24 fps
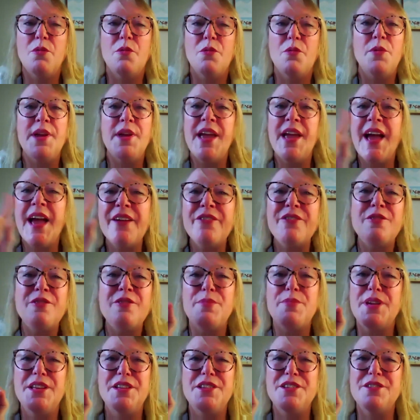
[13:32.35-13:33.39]
We haven't
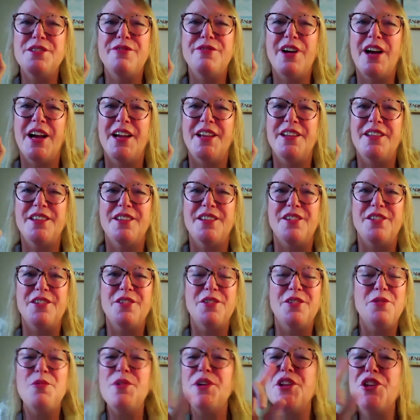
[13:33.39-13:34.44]
been divided.
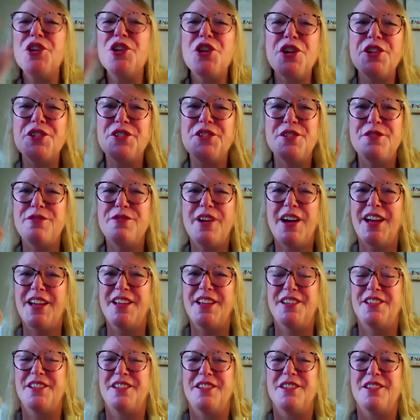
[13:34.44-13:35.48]
We're not
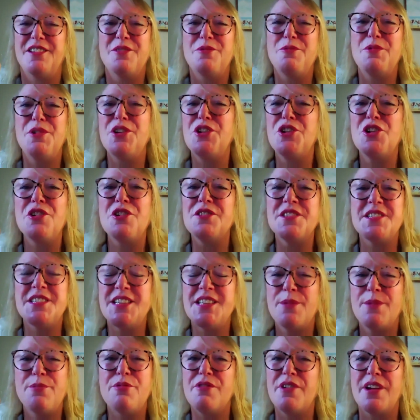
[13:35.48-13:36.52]
divided. We're not
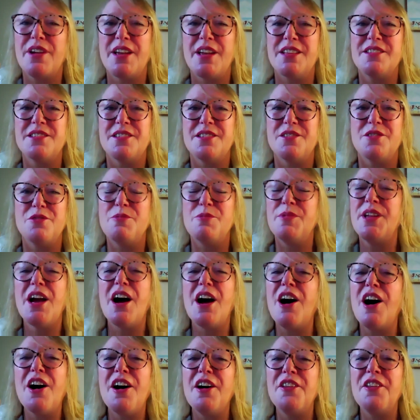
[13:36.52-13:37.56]
separated. We
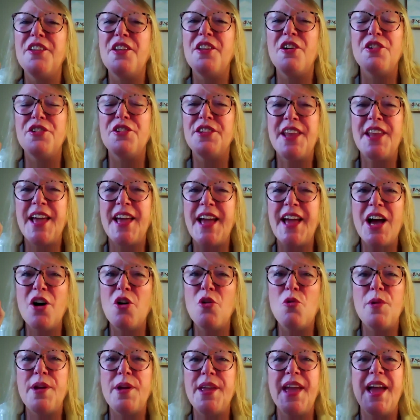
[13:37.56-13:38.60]
are not now.
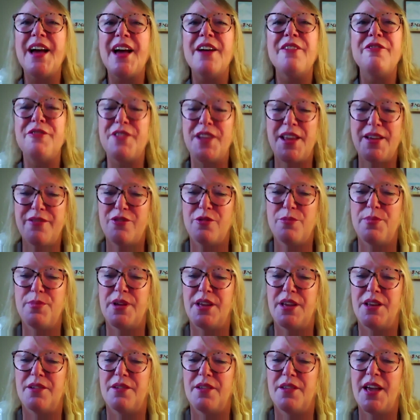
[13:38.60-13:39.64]
We have never
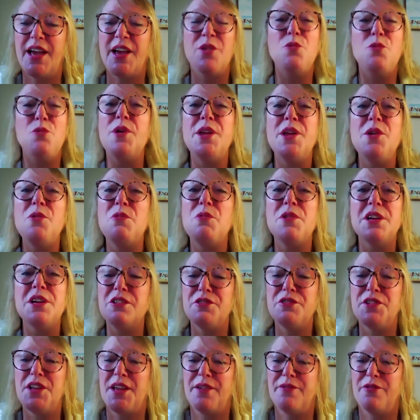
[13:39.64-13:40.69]
been, and we will
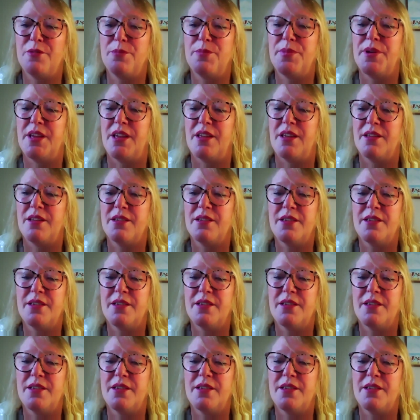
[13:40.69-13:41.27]
never be.